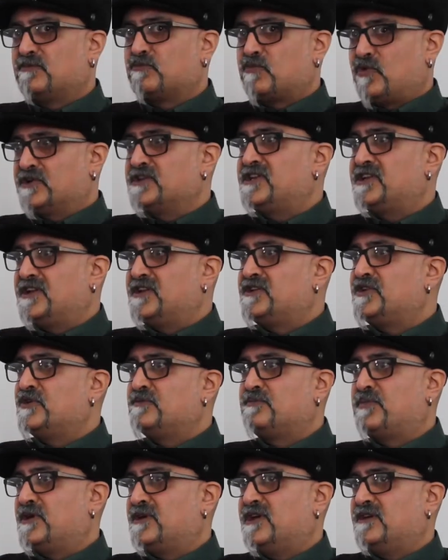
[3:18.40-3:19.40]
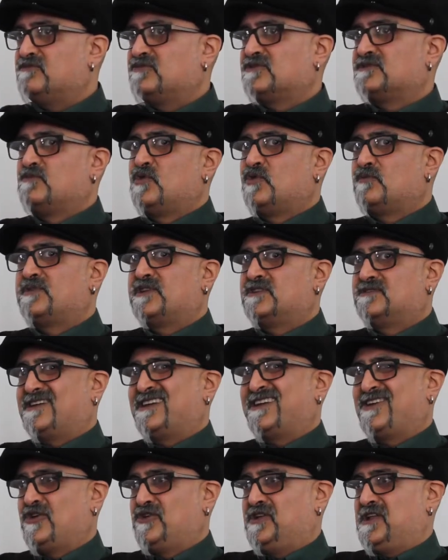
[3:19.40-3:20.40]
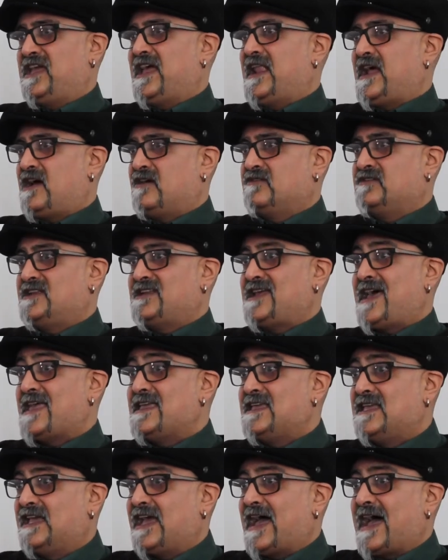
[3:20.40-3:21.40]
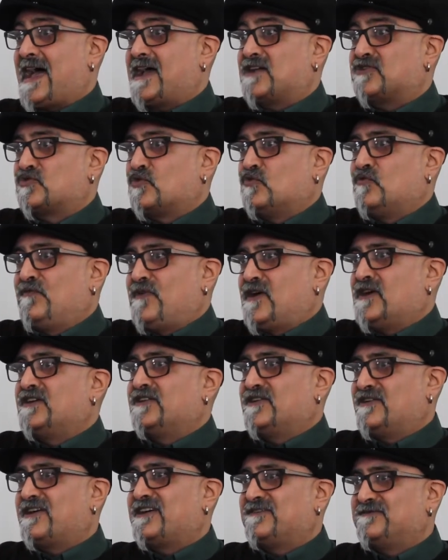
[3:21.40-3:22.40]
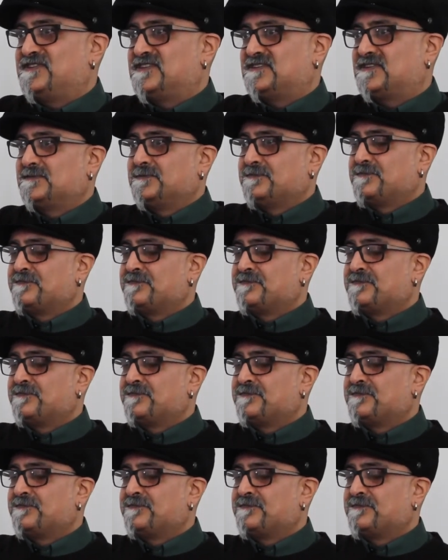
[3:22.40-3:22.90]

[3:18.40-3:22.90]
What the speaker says: I wanted to do, but it was more because I couldn't get out and take actual photographs.